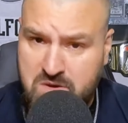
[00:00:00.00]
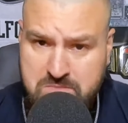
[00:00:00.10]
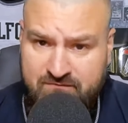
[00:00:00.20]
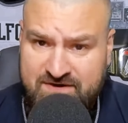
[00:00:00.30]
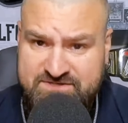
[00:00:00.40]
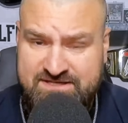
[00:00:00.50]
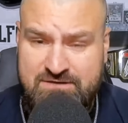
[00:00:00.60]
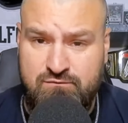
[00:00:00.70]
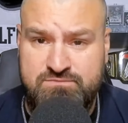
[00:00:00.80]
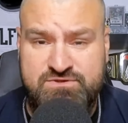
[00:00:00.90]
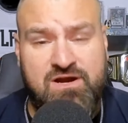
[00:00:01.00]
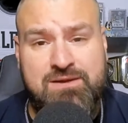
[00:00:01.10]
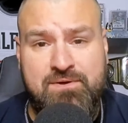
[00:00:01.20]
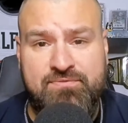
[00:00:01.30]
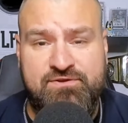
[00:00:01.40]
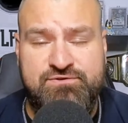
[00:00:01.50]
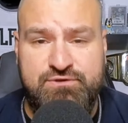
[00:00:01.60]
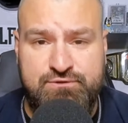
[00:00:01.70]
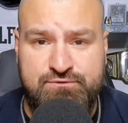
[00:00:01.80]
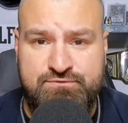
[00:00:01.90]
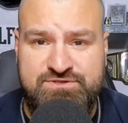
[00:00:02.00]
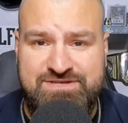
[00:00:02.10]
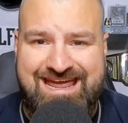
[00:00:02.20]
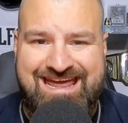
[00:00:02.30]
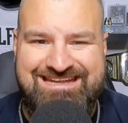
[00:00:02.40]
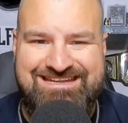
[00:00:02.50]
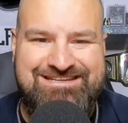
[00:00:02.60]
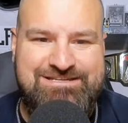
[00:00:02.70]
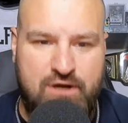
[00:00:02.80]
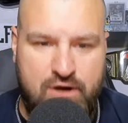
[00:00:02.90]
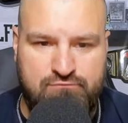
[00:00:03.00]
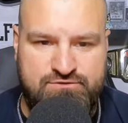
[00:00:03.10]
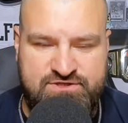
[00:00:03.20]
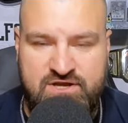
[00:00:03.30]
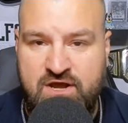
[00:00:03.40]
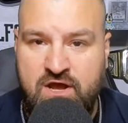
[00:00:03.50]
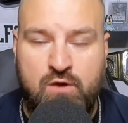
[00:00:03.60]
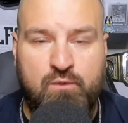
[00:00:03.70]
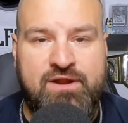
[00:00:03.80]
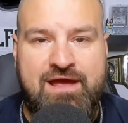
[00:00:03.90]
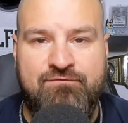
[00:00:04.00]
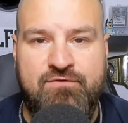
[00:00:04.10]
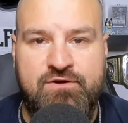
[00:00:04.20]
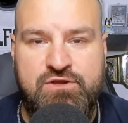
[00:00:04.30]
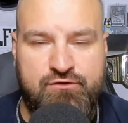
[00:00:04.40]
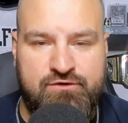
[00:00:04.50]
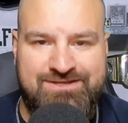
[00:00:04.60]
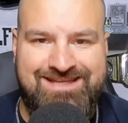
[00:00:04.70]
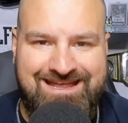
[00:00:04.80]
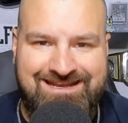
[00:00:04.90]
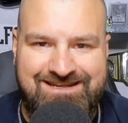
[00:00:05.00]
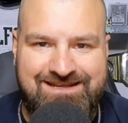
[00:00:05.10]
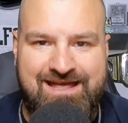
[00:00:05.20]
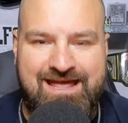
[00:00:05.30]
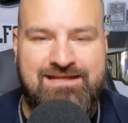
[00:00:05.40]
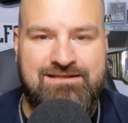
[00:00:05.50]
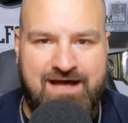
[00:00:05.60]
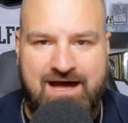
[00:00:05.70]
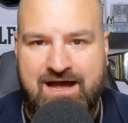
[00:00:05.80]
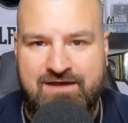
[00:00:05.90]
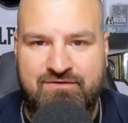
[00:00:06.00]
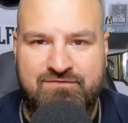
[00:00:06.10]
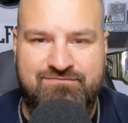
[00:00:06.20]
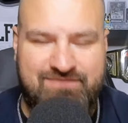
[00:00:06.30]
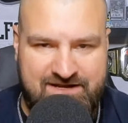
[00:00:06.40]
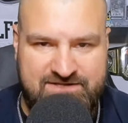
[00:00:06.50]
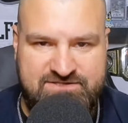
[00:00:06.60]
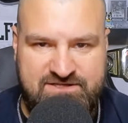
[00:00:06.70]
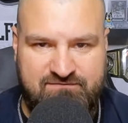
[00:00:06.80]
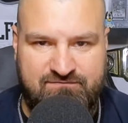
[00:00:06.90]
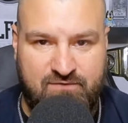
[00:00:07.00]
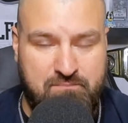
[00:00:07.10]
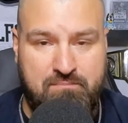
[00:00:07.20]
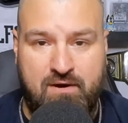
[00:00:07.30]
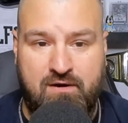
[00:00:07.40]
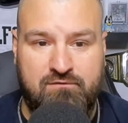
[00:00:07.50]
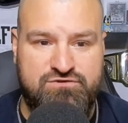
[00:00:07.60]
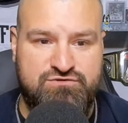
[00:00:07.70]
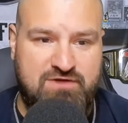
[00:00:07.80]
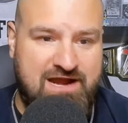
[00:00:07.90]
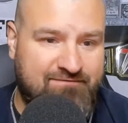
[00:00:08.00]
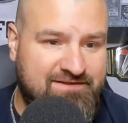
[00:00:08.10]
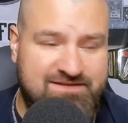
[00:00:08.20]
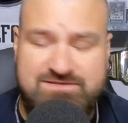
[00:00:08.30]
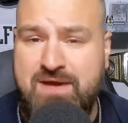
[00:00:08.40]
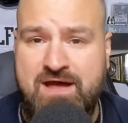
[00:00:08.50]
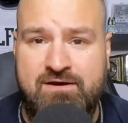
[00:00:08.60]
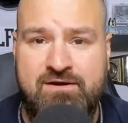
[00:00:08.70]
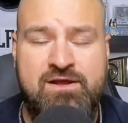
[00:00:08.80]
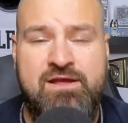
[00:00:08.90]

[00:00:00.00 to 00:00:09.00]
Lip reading: Professor Kiwoom's talking about the do's and don'ts whenever you're attending a live fantasy football draft. It doesn't matter